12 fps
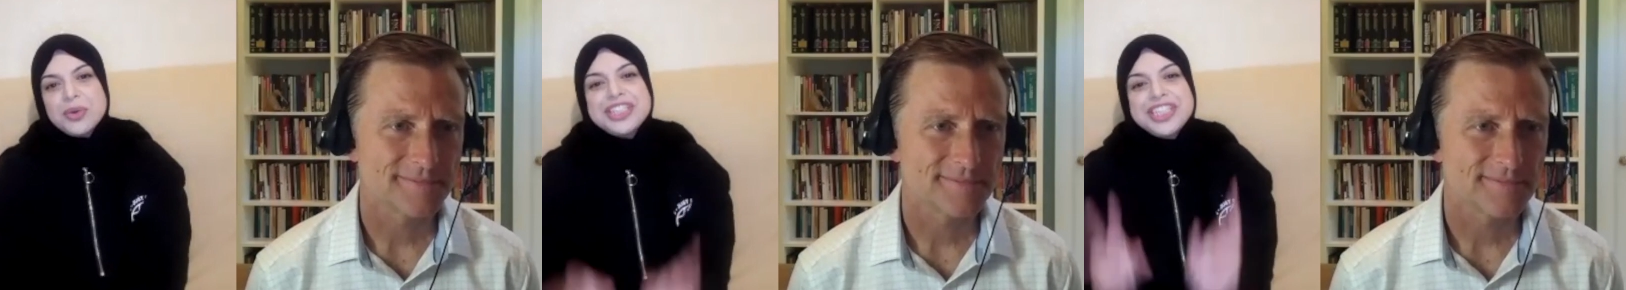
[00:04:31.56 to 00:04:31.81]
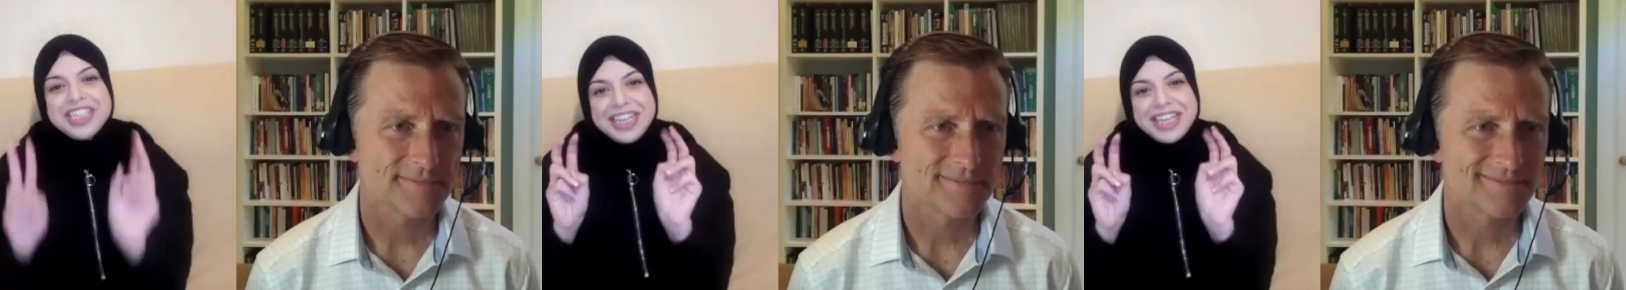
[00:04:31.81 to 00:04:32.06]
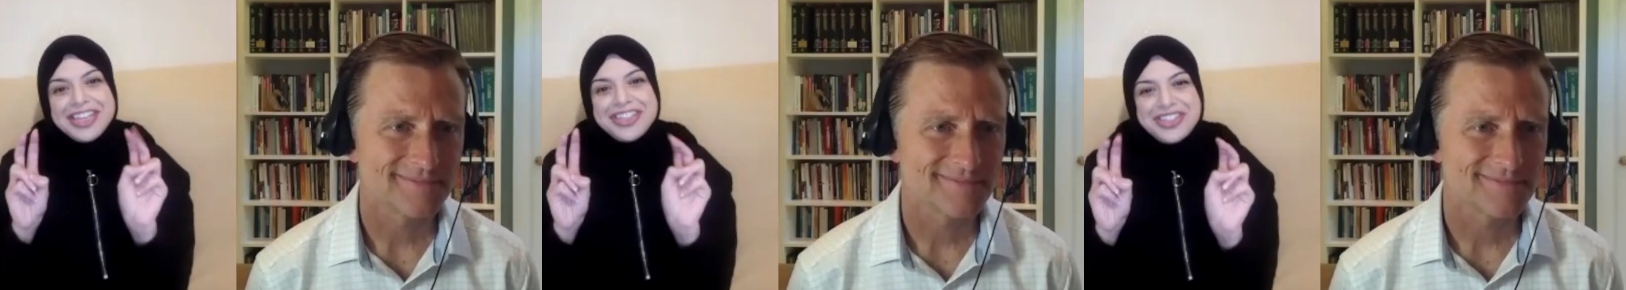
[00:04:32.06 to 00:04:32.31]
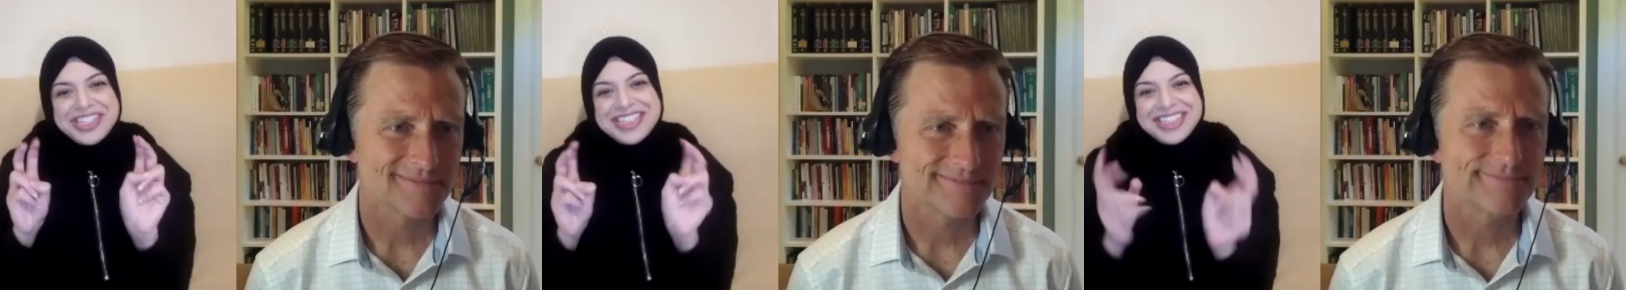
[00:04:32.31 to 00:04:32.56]
Speaker 1: teenage
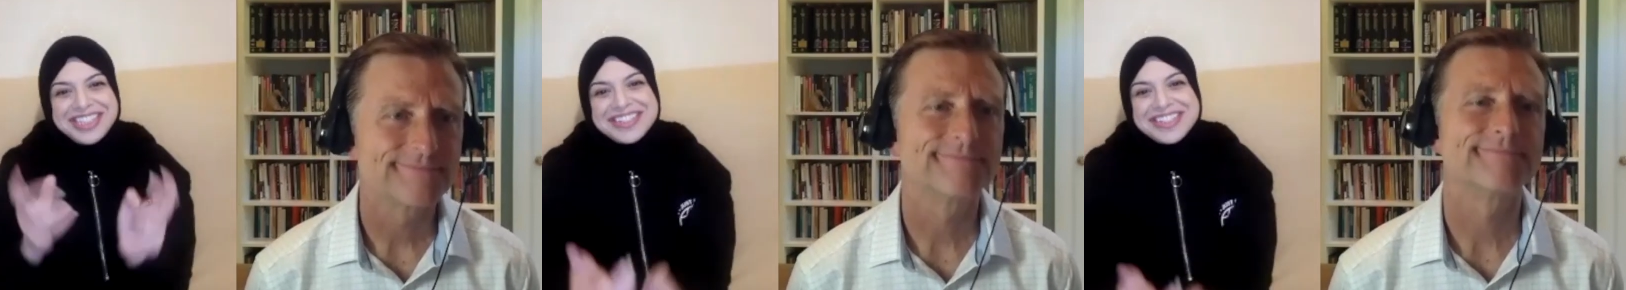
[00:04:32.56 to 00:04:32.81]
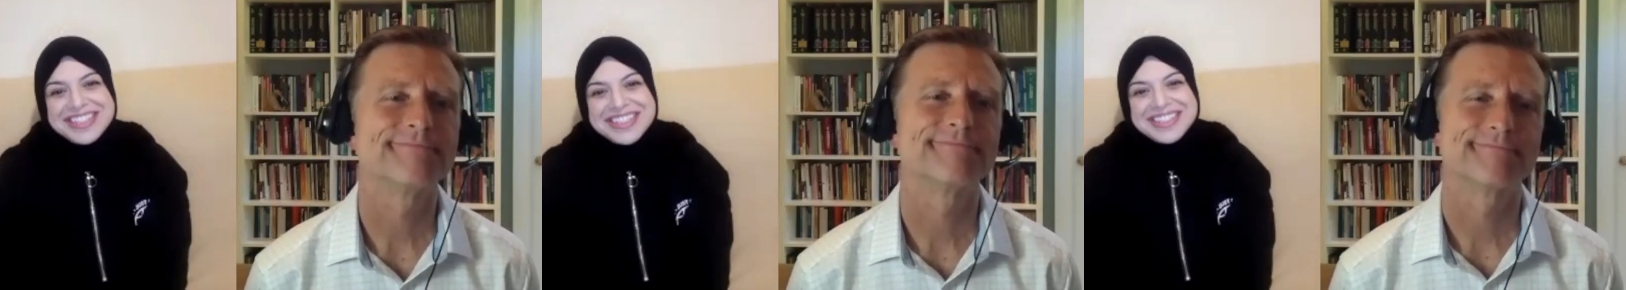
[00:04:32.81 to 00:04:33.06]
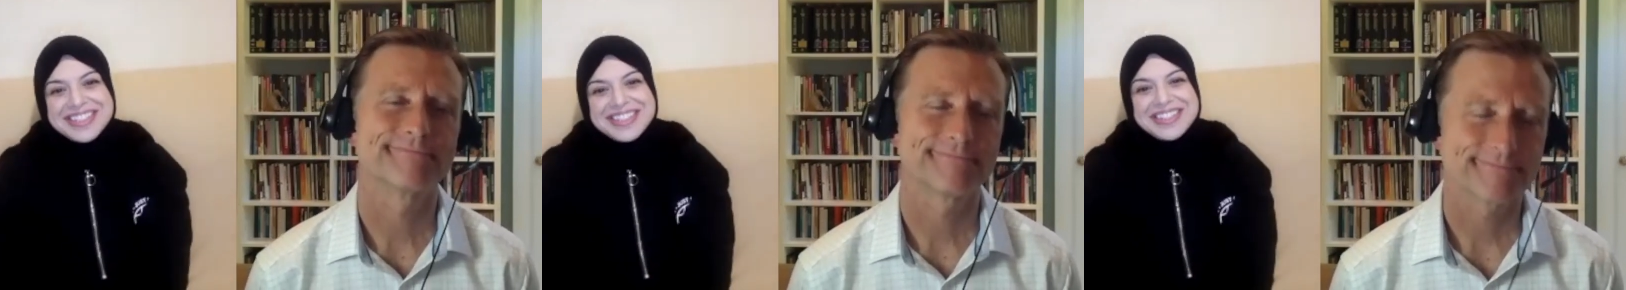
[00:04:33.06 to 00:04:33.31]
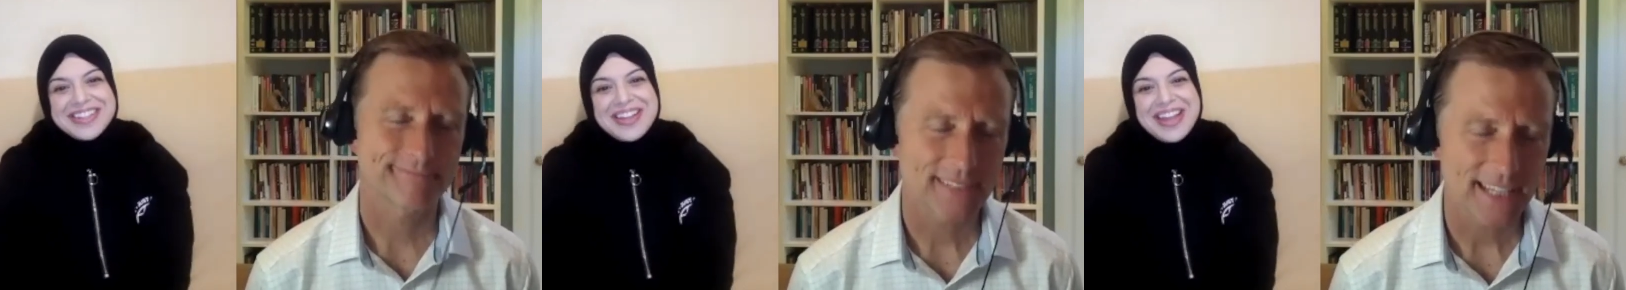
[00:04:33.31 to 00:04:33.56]
years.
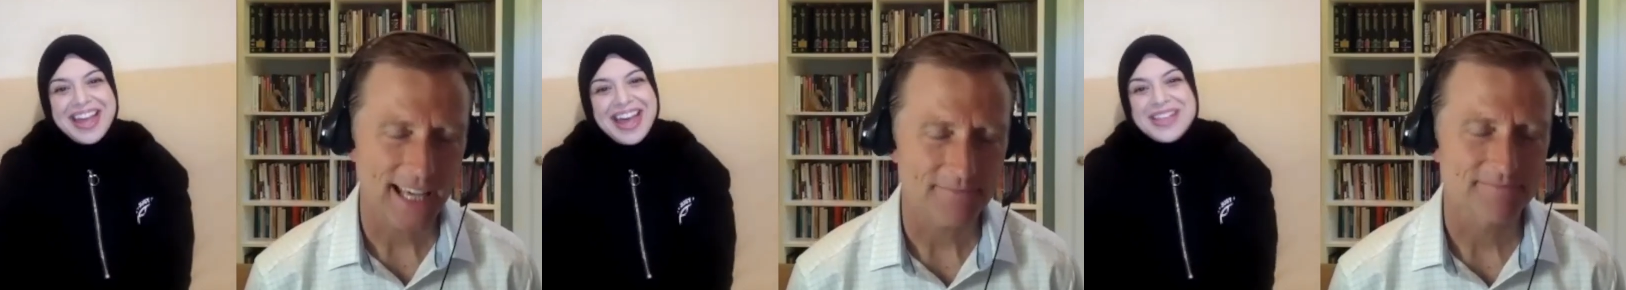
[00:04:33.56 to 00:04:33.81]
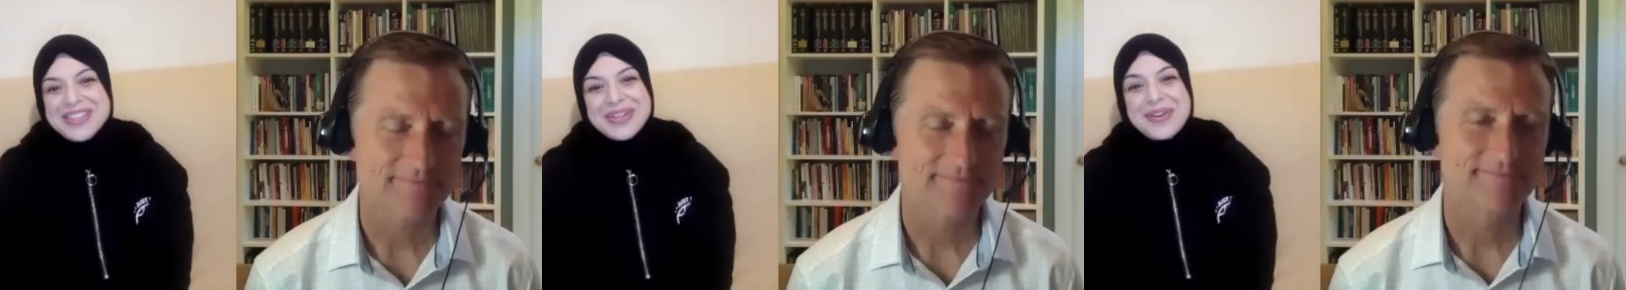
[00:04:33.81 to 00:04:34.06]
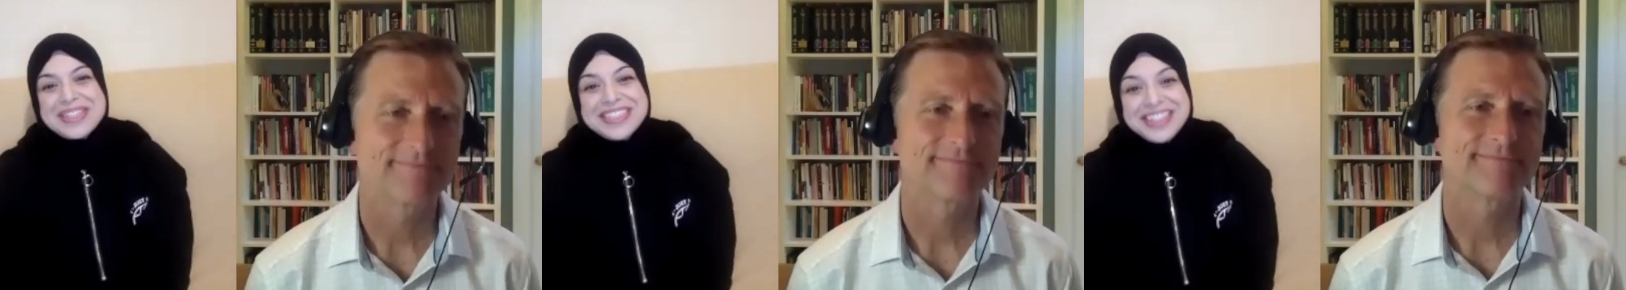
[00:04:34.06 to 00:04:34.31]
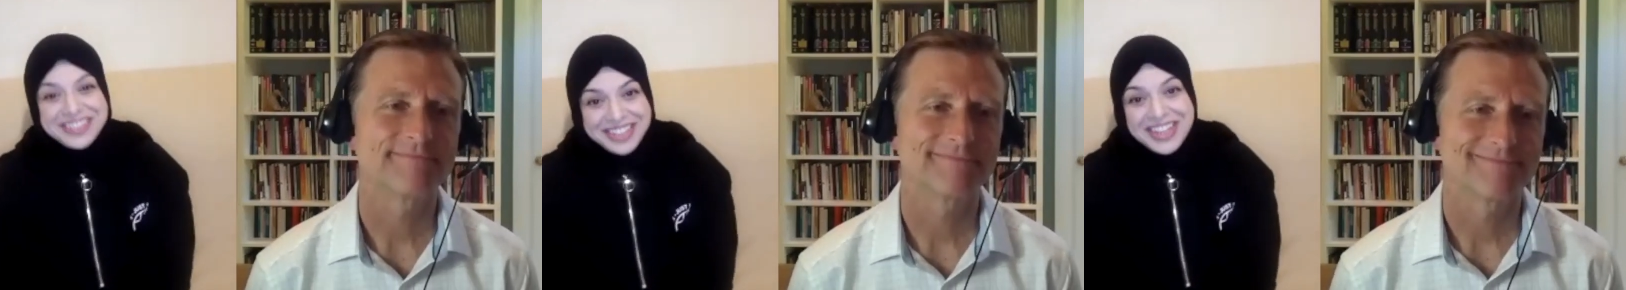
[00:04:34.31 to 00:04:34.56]
Yeah. So I was not
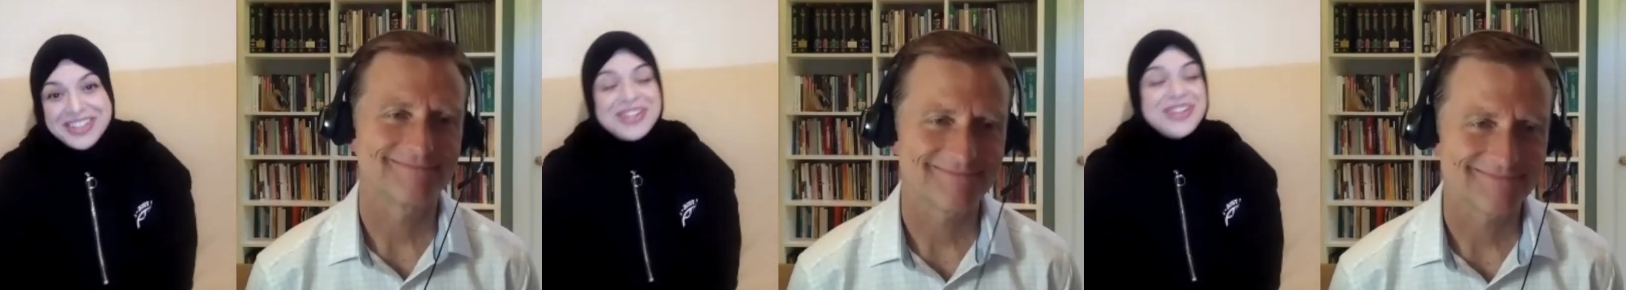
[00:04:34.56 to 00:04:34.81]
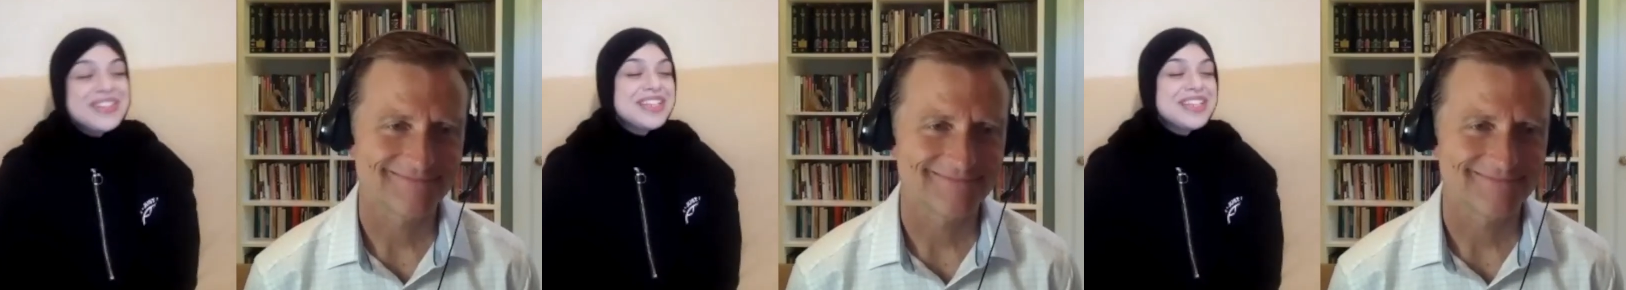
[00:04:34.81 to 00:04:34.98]
diagnosed.